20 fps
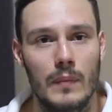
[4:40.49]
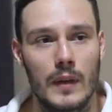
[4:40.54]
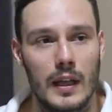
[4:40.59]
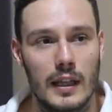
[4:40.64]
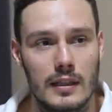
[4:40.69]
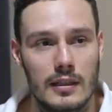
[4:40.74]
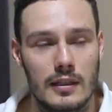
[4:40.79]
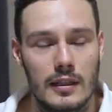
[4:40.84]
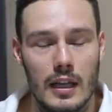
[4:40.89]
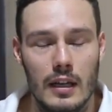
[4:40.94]

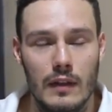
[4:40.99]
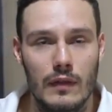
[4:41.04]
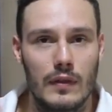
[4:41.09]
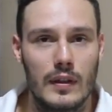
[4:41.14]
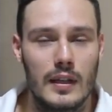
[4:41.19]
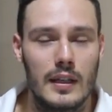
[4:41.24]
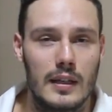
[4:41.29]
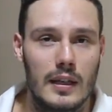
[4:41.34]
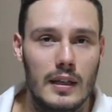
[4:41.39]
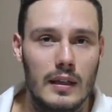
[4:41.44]
Instead of
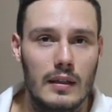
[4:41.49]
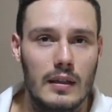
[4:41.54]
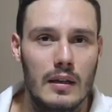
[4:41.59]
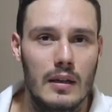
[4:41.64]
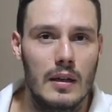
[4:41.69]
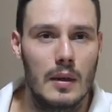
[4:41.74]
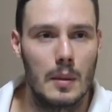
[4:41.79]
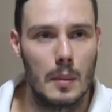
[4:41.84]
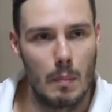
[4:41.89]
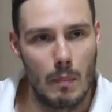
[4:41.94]
thinking,
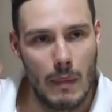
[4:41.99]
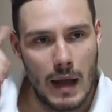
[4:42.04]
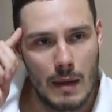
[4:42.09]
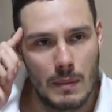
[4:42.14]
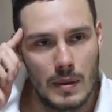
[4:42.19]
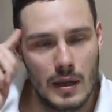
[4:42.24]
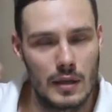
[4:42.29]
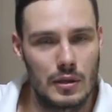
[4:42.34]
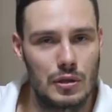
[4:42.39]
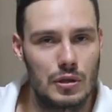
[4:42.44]

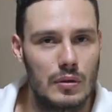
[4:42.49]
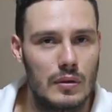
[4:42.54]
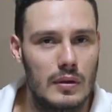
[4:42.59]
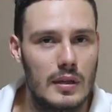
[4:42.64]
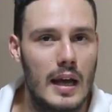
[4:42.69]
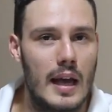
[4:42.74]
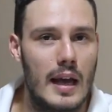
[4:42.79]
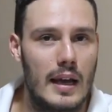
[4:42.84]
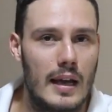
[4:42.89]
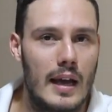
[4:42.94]
maybe I
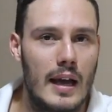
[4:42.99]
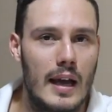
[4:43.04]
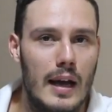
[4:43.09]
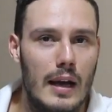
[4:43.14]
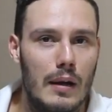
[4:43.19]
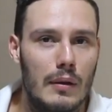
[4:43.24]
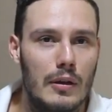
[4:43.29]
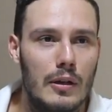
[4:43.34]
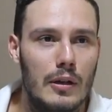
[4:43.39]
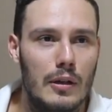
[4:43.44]
shouldn't hang
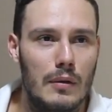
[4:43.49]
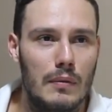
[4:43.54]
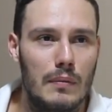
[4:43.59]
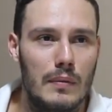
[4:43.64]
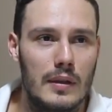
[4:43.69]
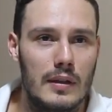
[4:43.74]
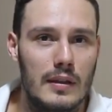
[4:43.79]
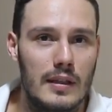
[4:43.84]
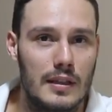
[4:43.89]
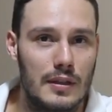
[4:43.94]
out
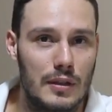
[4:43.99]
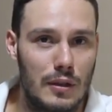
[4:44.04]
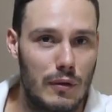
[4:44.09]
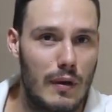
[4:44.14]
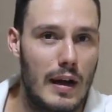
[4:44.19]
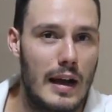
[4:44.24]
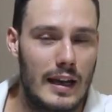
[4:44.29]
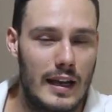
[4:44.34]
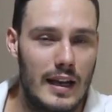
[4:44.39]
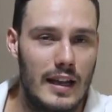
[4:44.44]
with these
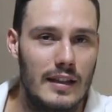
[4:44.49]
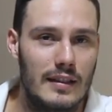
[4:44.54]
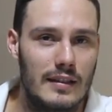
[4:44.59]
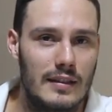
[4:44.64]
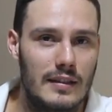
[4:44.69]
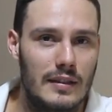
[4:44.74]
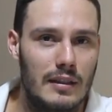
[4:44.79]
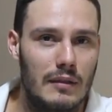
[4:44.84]
crackheads.